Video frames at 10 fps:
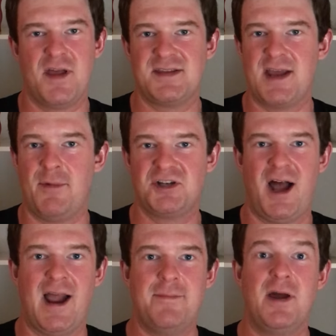That's how much
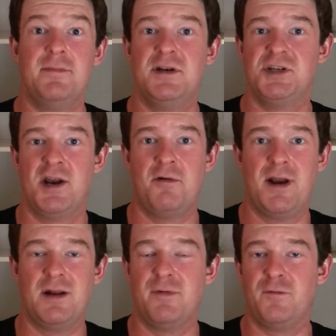hype had been
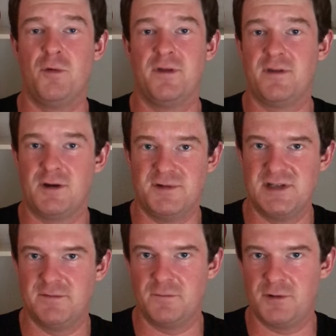generated before the thing
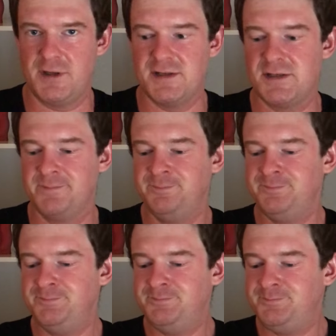was even released.
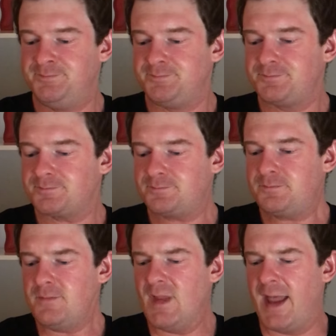
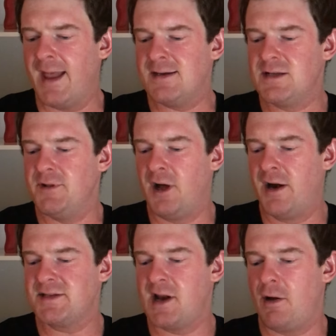And to be
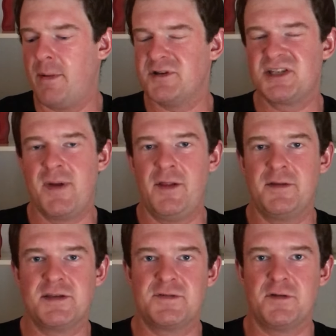honest, I remember
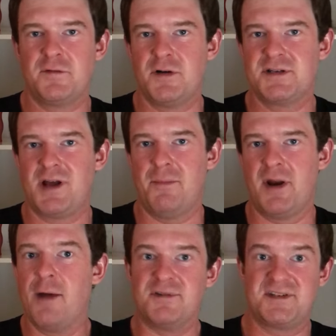smelling this for the first time
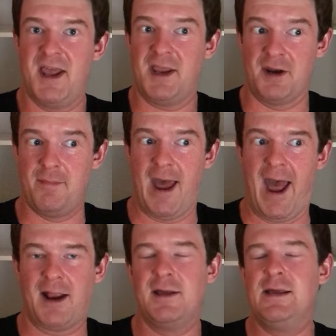and I was taken
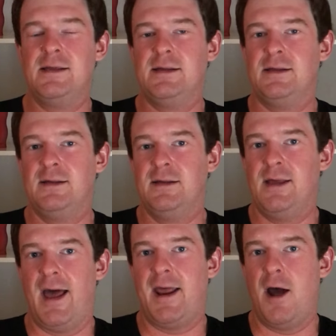aback
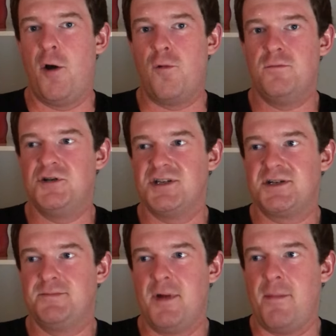at how
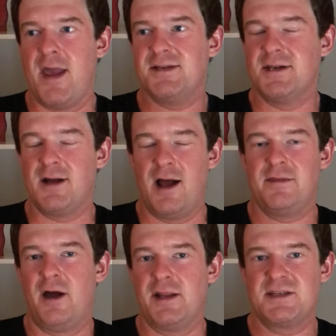just amazing I
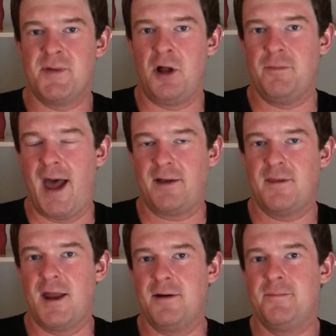thought it smelled
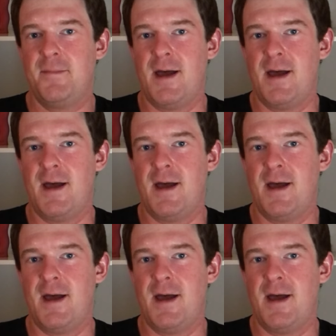back then.